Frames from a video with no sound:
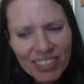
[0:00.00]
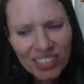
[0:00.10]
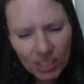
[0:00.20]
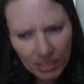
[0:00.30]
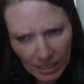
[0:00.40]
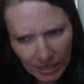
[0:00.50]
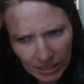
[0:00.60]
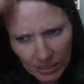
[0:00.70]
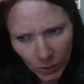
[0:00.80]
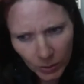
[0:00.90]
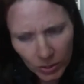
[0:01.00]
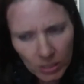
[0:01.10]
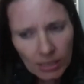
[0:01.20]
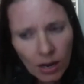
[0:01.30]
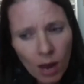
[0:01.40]
just said, this is so
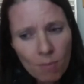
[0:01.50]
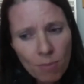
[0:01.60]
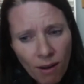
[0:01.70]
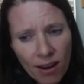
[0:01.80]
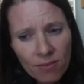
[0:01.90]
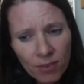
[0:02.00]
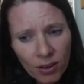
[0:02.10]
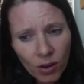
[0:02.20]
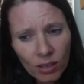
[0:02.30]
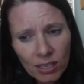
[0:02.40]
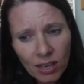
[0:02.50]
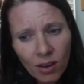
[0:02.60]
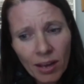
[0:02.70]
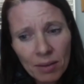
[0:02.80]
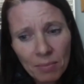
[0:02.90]
interesting. I'm praying for God to
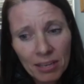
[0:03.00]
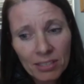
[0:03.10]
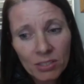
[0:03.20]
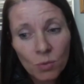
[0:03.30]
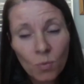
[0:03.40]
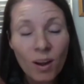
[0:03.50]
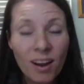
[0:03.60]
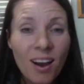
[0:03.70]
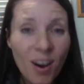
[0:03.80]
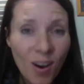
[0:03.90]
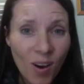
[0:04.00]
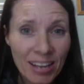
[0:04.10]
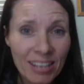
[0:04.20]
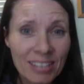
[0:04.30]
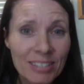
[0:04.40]
guide me as to what I
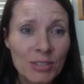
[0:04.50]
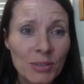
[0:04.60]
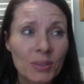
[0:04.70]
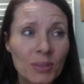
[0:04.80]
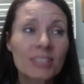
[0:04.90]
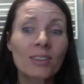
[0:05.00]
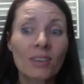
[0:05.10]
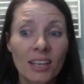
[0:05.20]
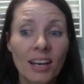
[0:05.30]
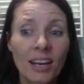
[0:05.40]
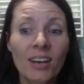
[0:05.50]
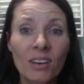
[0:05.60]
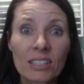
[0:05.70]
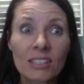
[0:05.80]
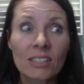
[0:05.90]
can do. Sonia, God
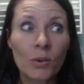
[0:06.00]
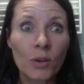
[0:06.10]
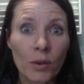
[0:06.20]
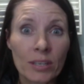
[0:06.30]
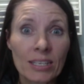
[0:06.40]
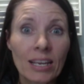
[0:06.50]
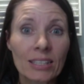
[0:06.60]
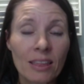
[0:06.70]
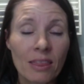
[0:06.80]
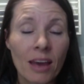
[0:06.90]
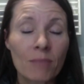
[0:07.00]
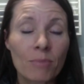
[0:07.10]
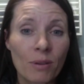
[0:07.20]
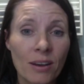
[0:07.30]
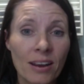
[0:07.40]
is so going to answer that
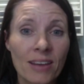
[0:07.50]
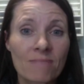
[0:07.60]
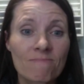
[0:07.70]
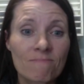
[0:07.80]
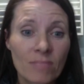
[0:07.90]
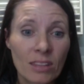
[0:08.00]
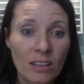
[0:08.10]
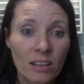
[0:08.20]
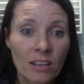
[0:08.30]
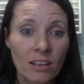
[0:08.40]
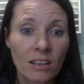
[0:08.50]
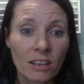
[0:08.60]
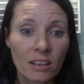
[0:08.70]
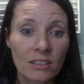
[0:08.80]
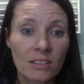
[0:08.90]
prayer.
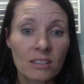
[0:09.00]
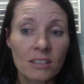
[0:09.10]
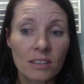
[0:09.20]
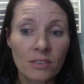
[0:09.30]
He is definitely